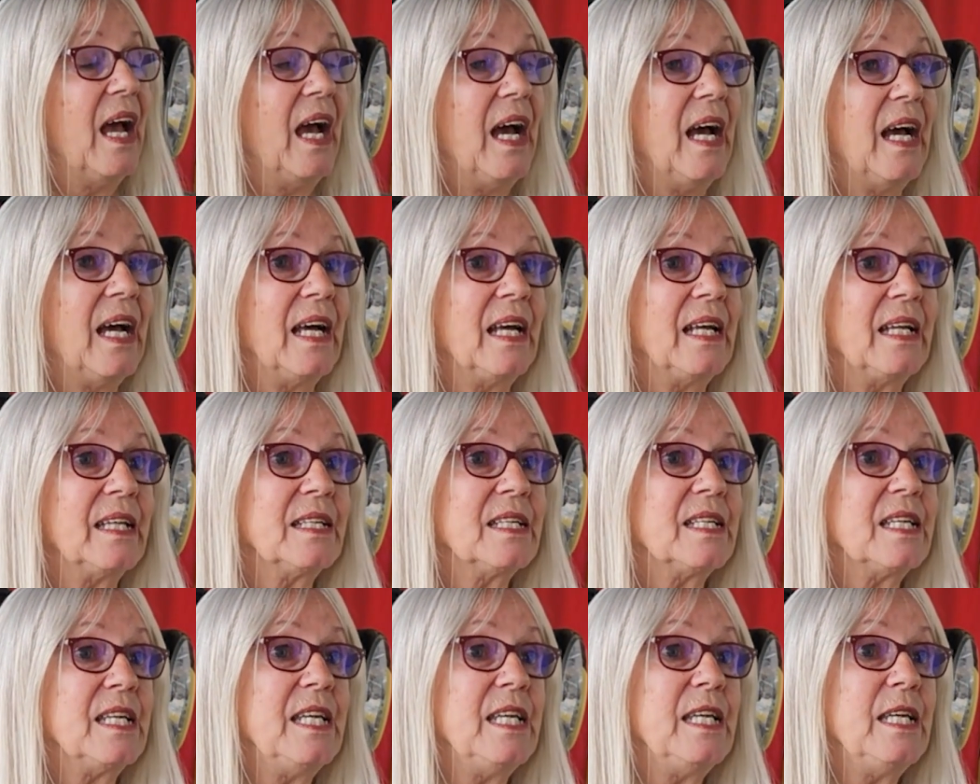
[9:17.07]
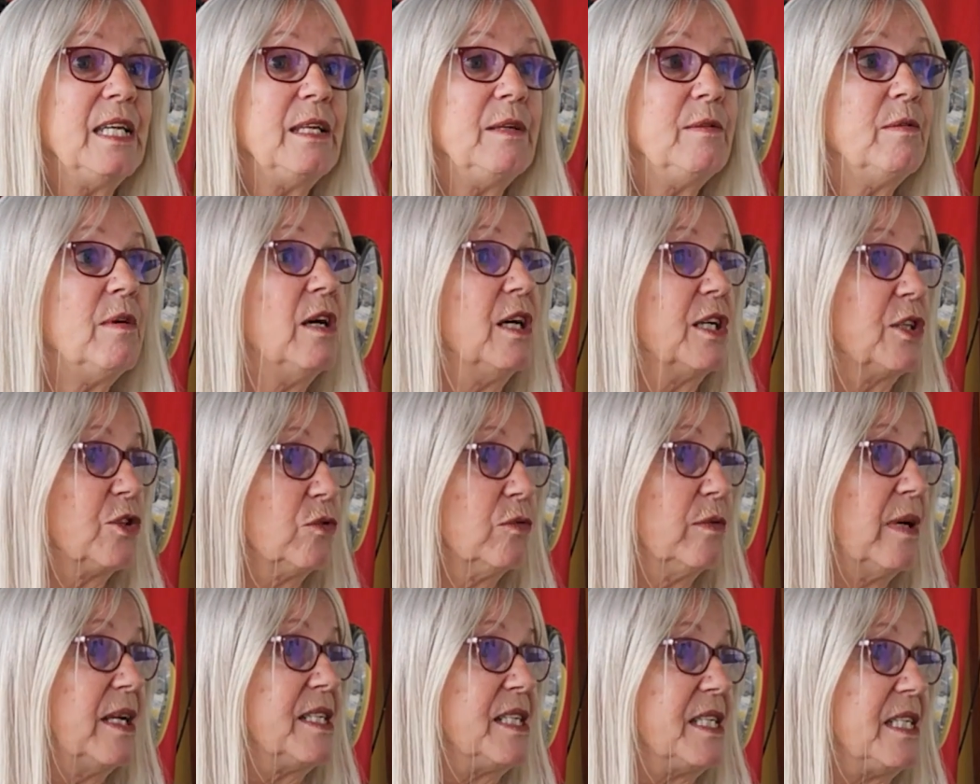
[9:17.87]
And he had
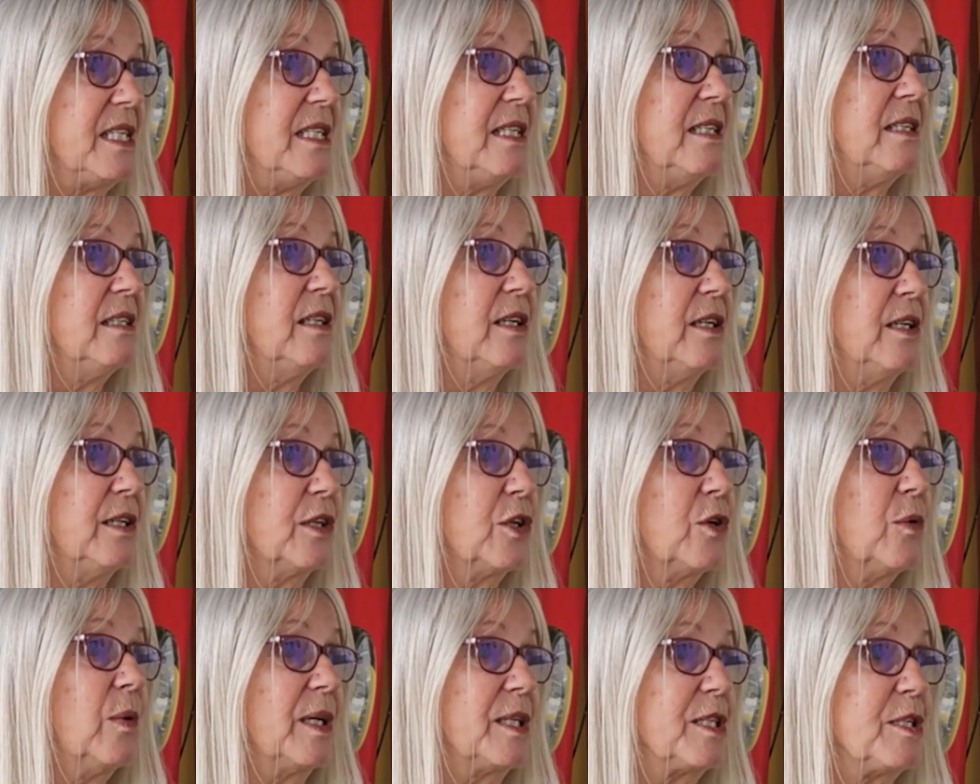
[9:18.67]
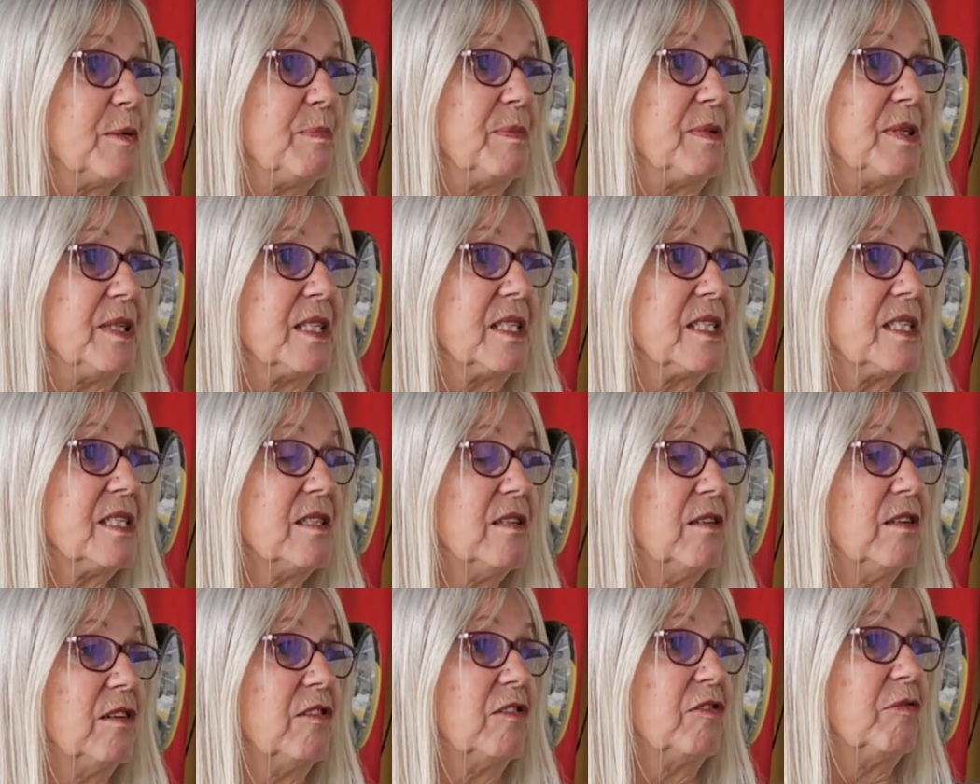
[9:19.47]
already learned quite a bit
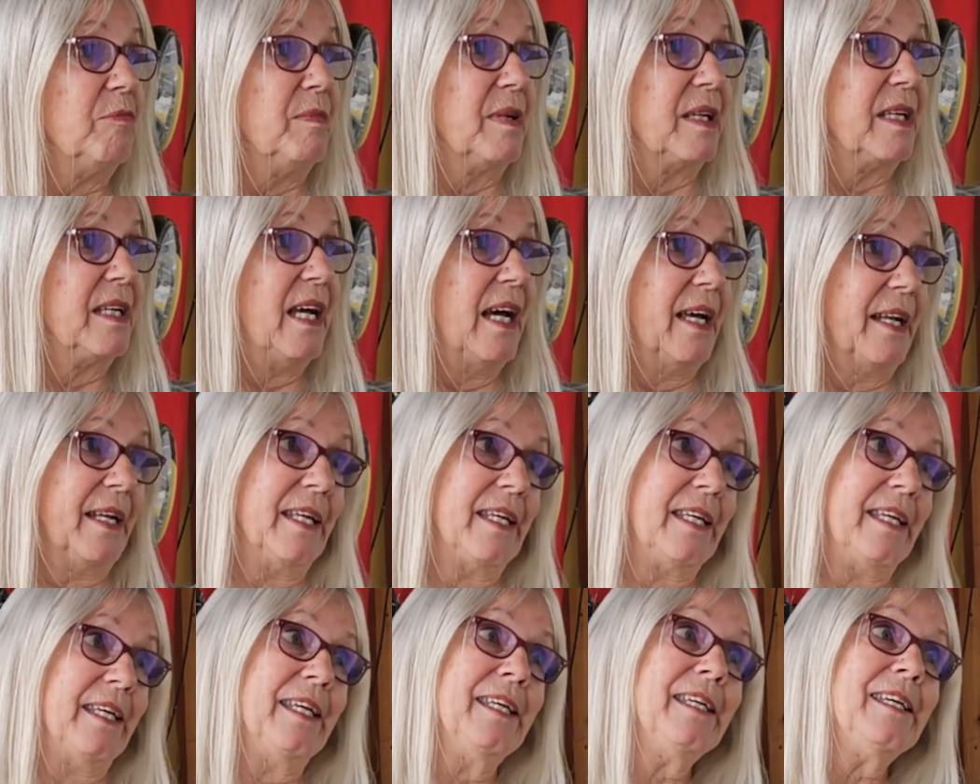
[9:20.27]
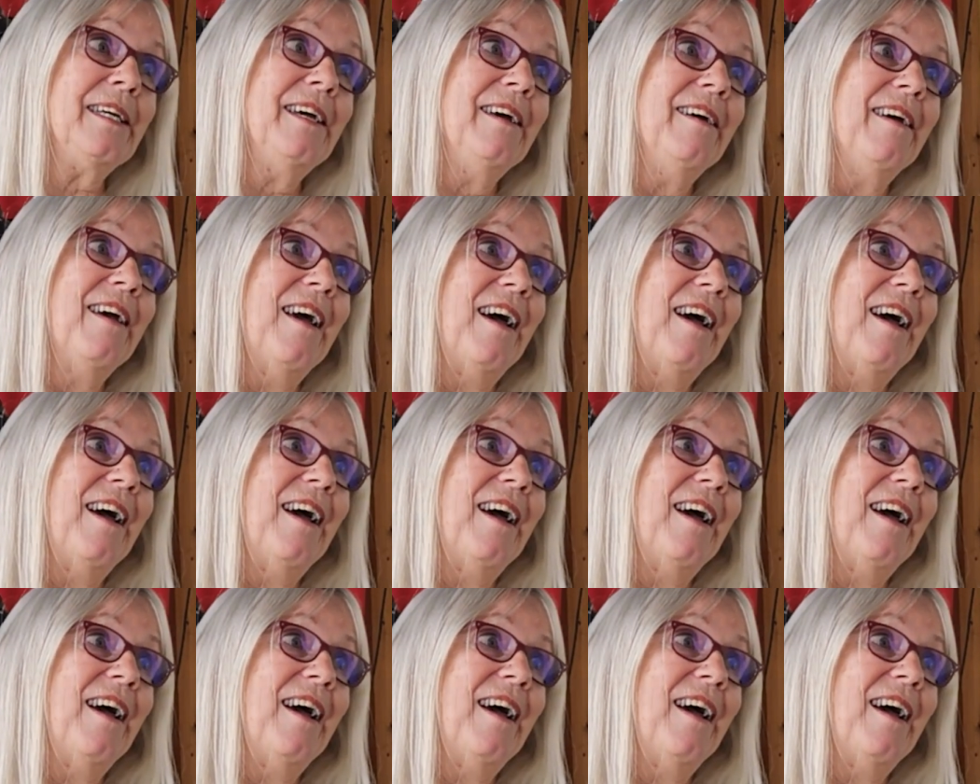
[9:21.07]
of mechanicking.